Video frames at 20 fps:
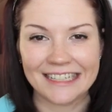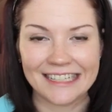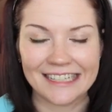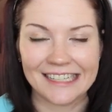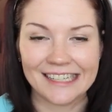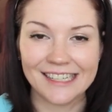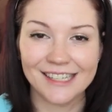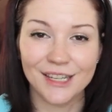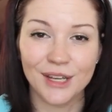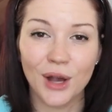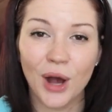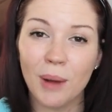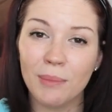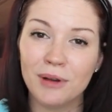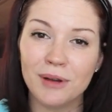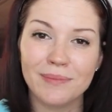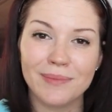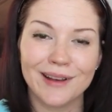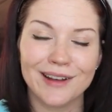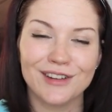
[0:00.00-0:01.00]
it is The
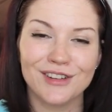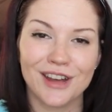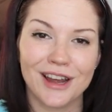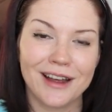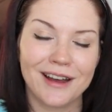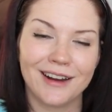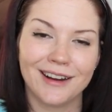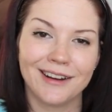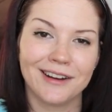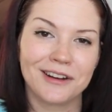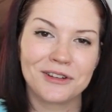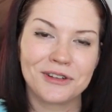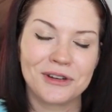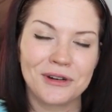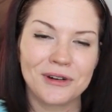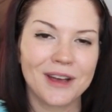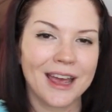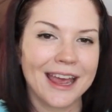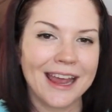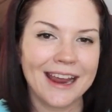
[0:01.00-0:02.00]
Hobbit by J.R.
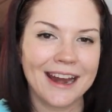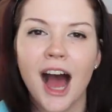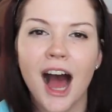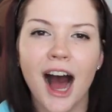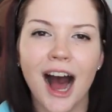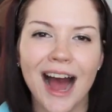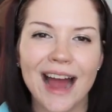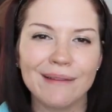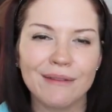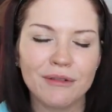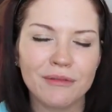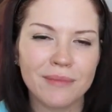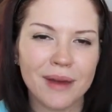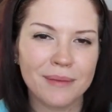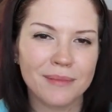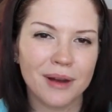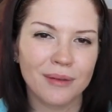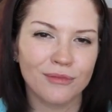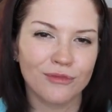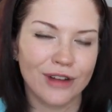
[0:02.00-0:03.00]
Tolkien. I remember
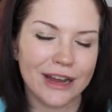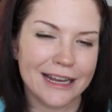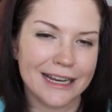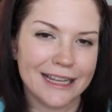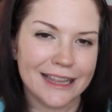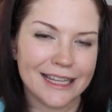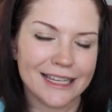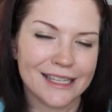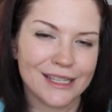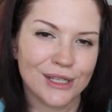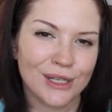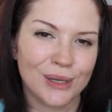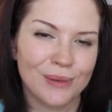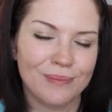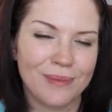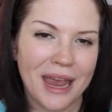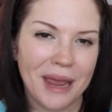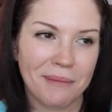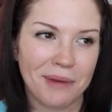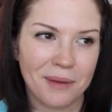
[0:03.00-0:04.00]
my mum reading this to
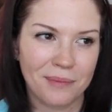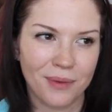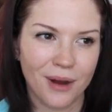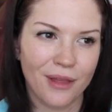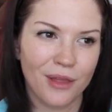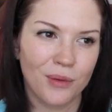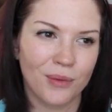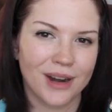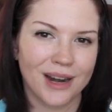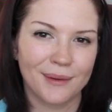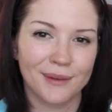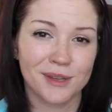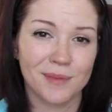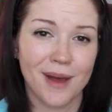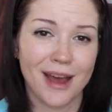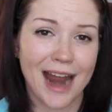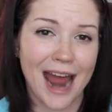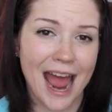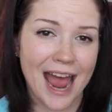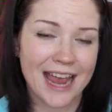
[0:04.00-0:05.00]
me and my brother when I was
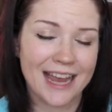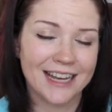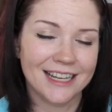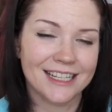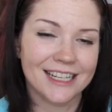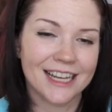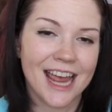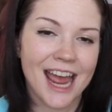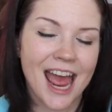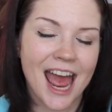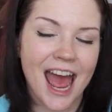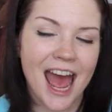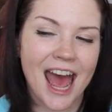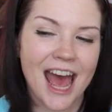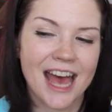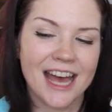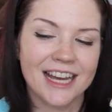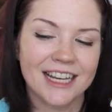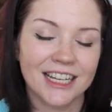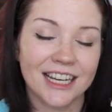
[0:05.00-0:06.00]
about 8,
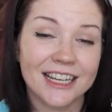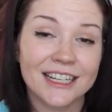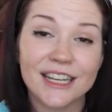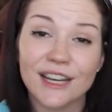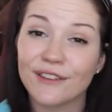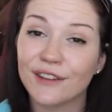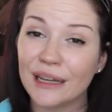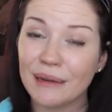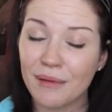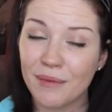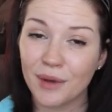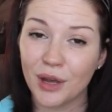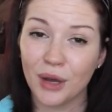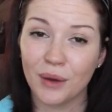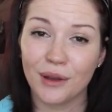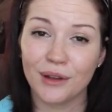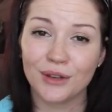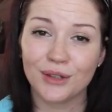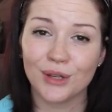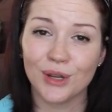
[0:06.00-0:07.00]
and I definitely remember
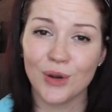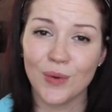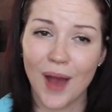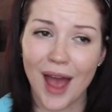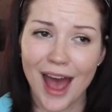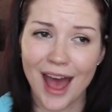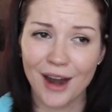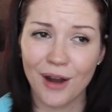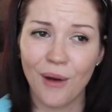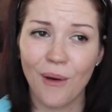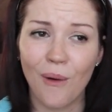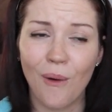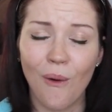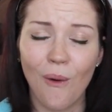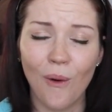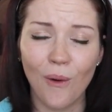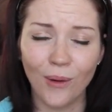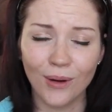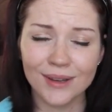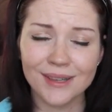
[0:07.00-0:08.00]
going to an
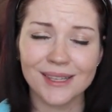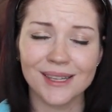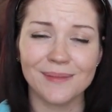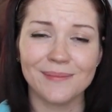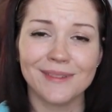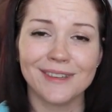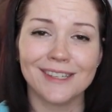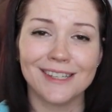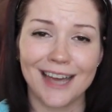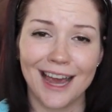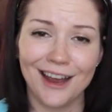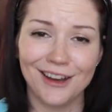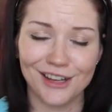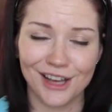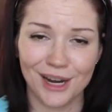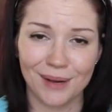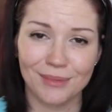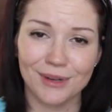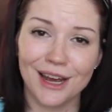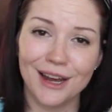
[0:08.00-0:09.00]
awesome stage
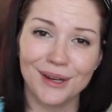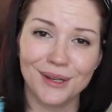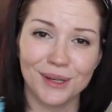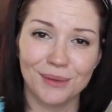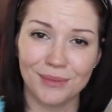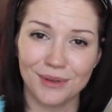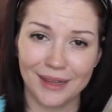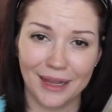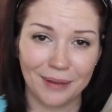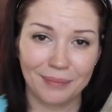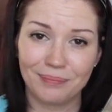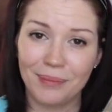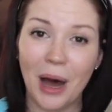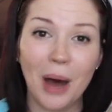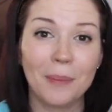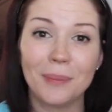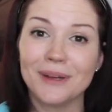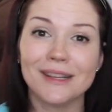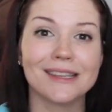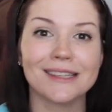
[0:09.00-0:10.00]
adaptation with like
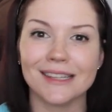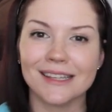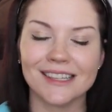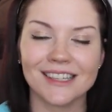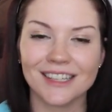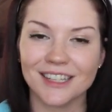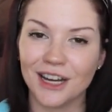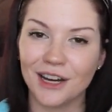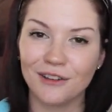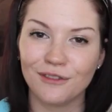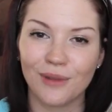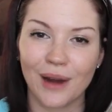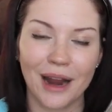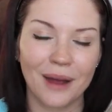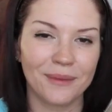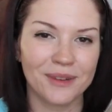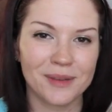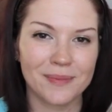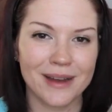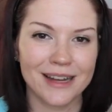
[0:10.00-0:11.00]
puppets and stuff when
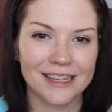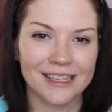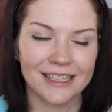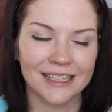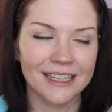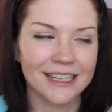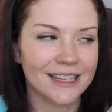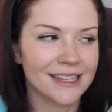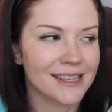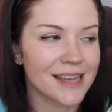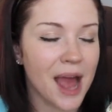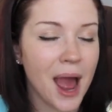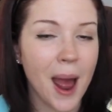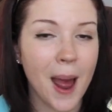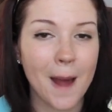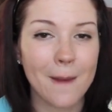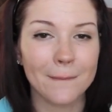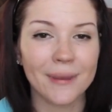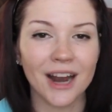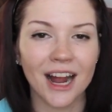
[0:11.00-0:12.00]
I was about 6,
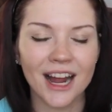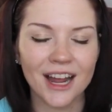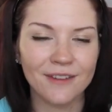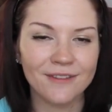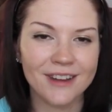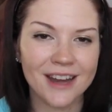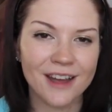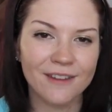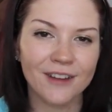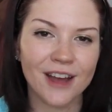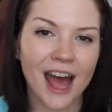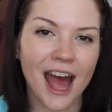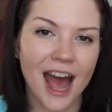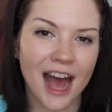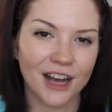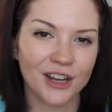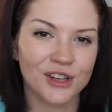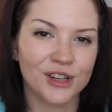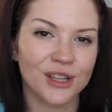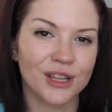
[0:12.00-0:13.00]
but I have never
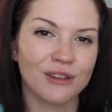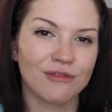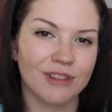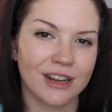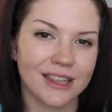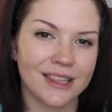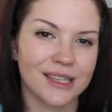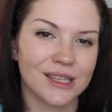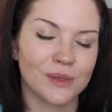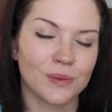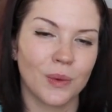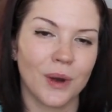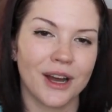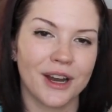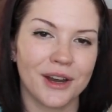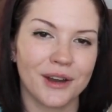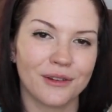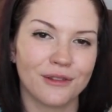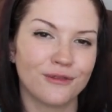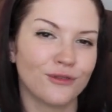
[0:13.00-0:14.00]
actually read this
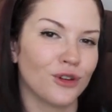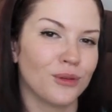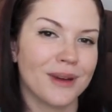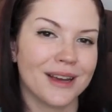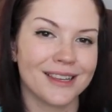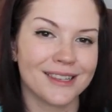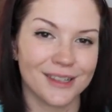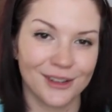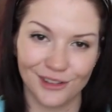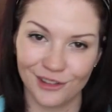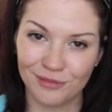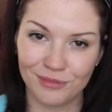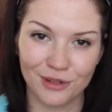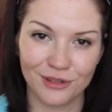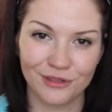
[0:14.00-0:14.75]
one for myself